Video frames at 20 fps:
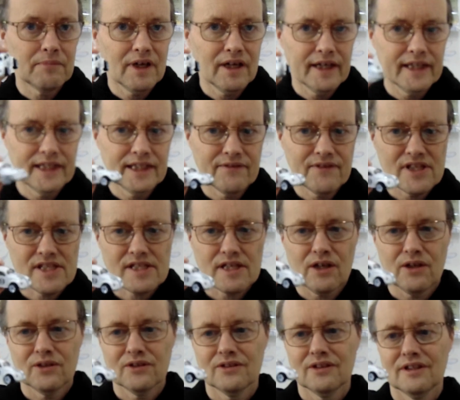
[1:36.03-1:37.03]
a mind of its
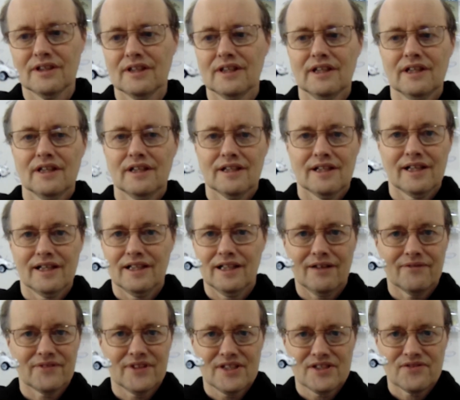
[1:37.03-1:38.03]
own. I
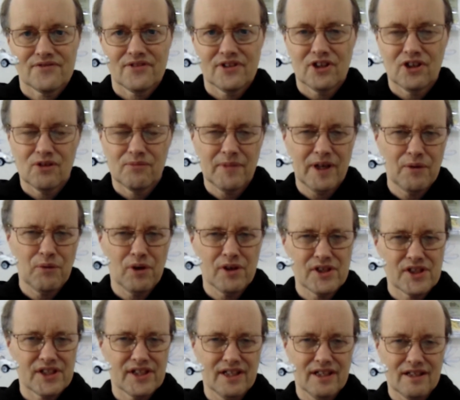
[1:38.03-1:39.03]
loved this film, I
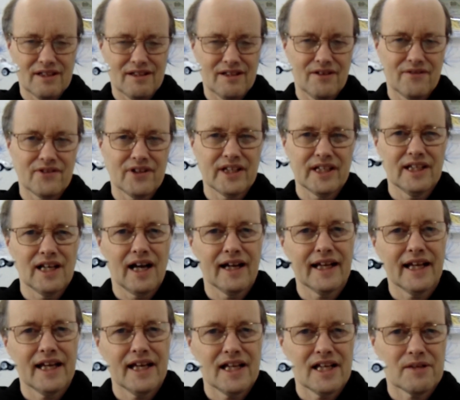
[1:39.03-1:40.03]
watched it at a very
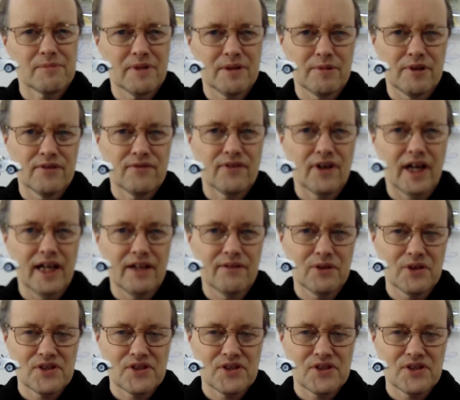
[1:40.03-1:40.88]
young age, maybe five